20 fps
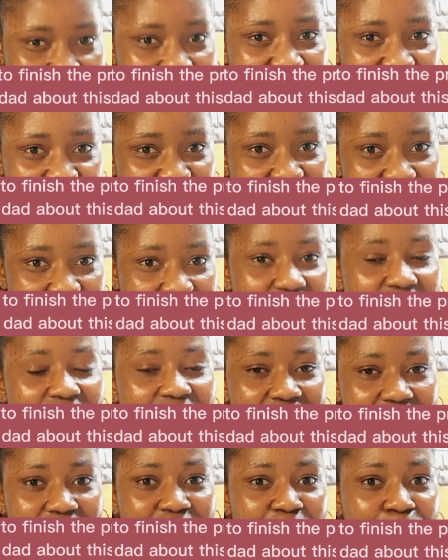is just the
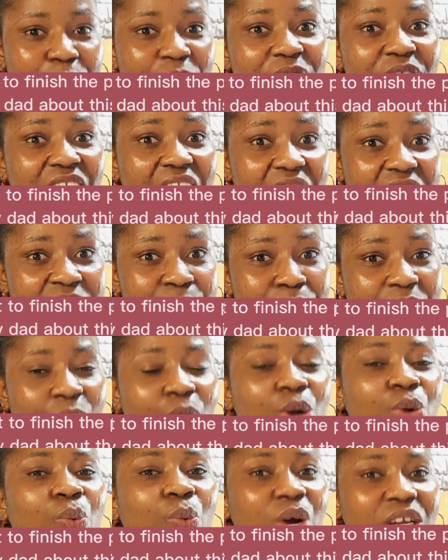tip of the iceberg
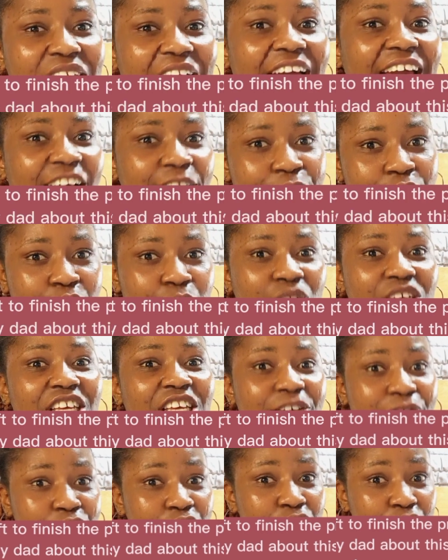on what I have to give
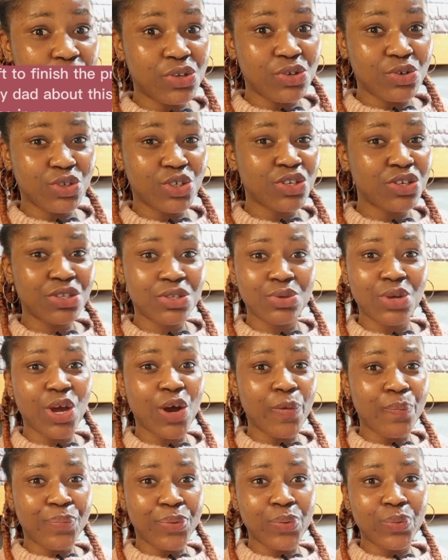to you, just to help
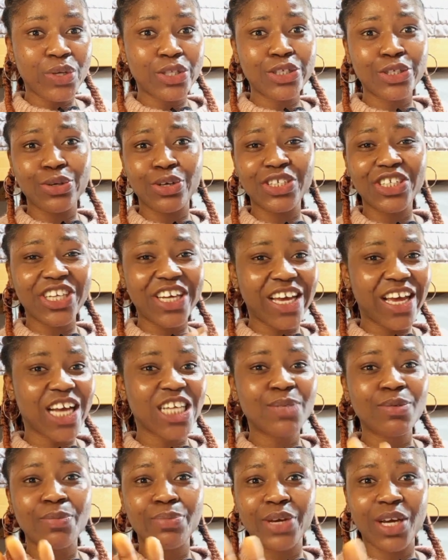you with your GKS
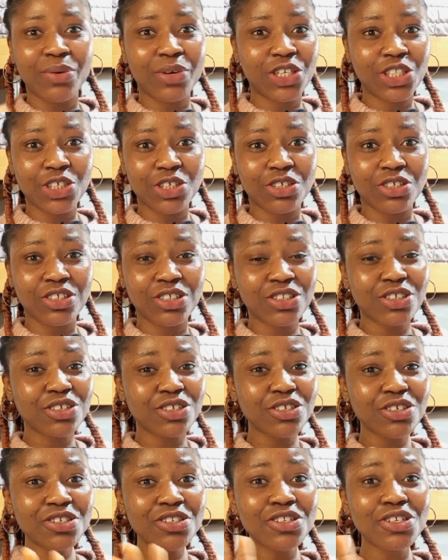preparation.
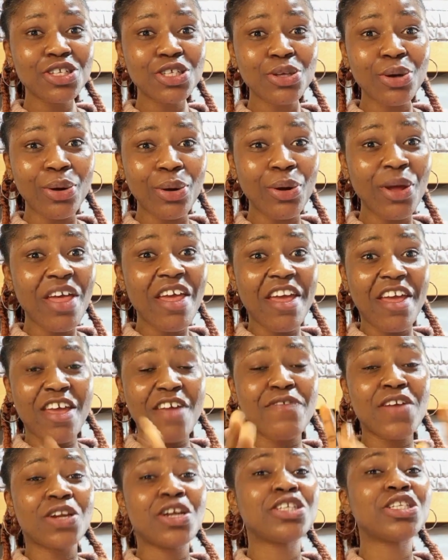So if you're
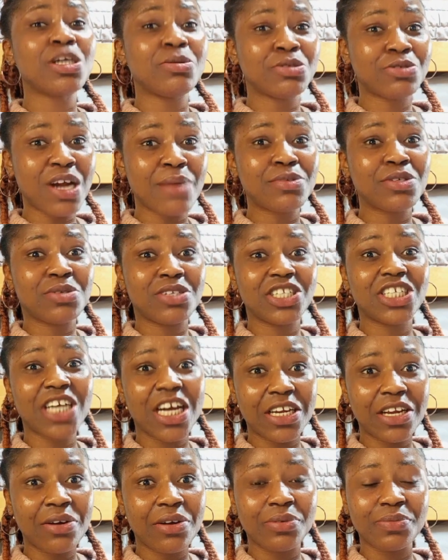not subscribed to the
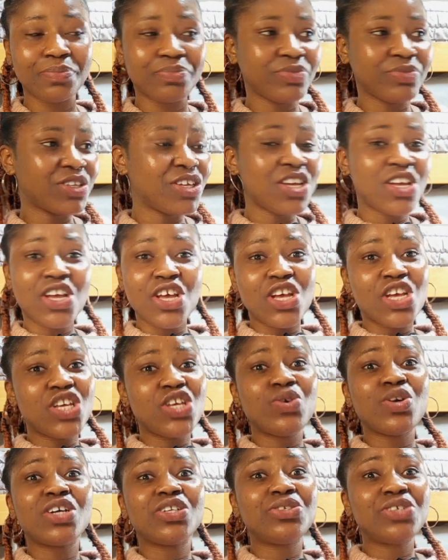channel,
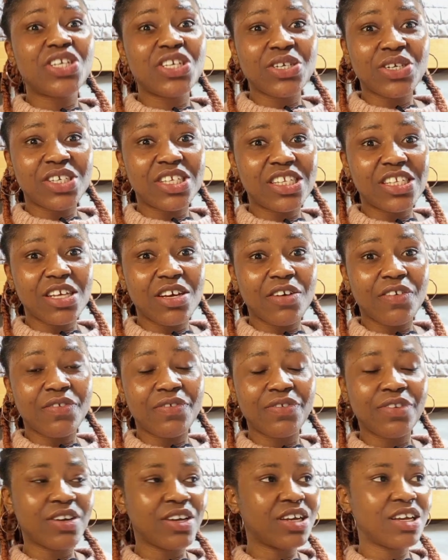you're doing yourself
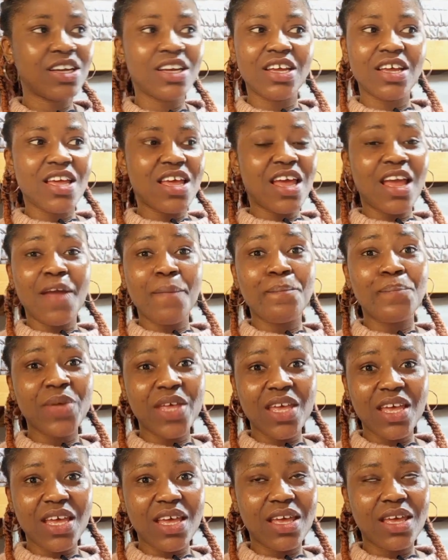a
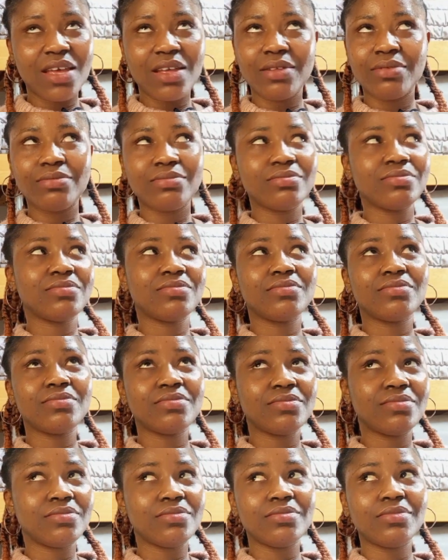big
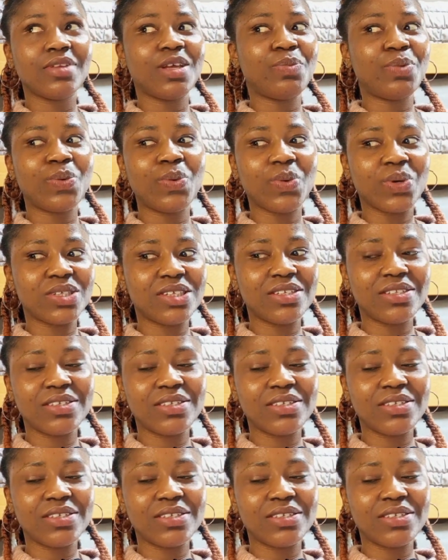what?